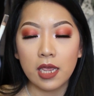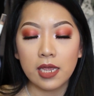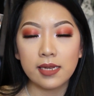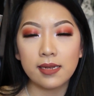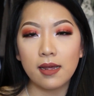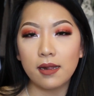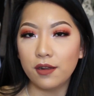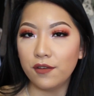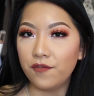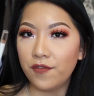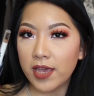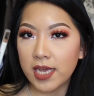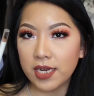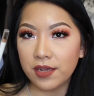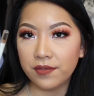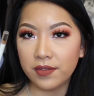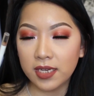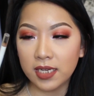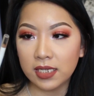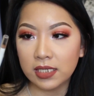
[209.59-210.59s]
Not a fan
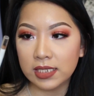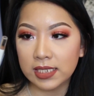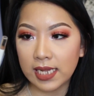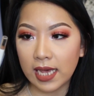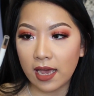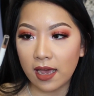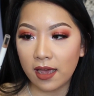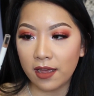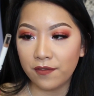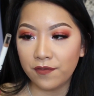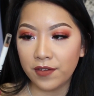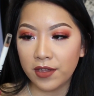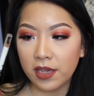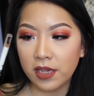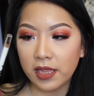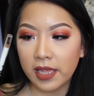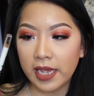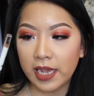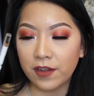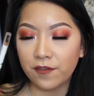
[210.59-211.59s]
of this. I
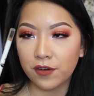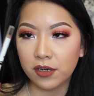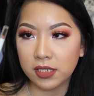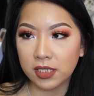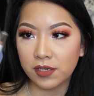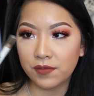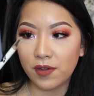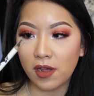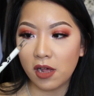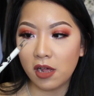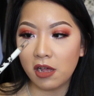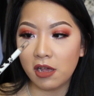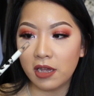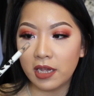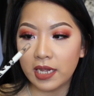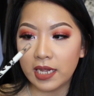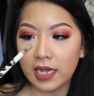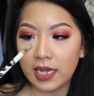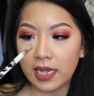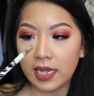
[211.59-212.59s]
feel like, first of all,